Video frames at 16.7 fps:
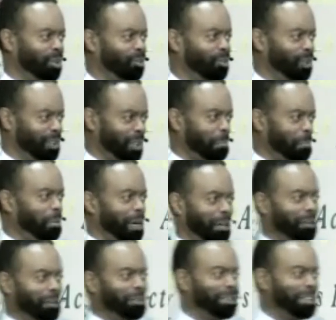with the
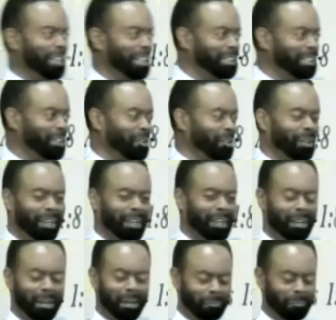butler's kitchen or the
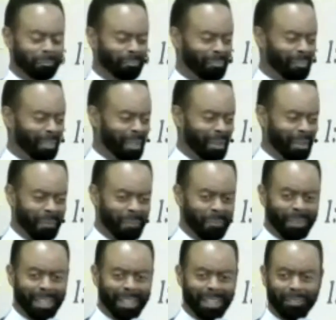um,
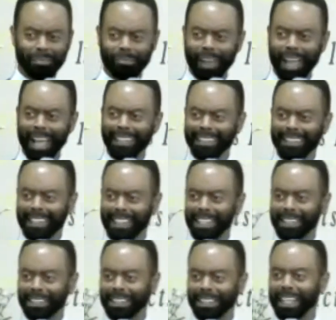the fancy
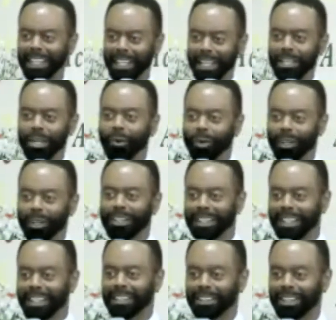kitchen, and then your little
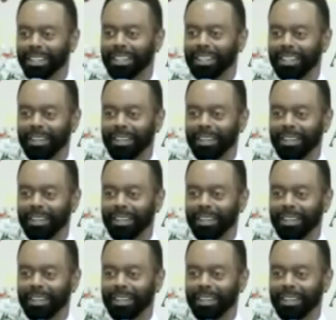kitchen.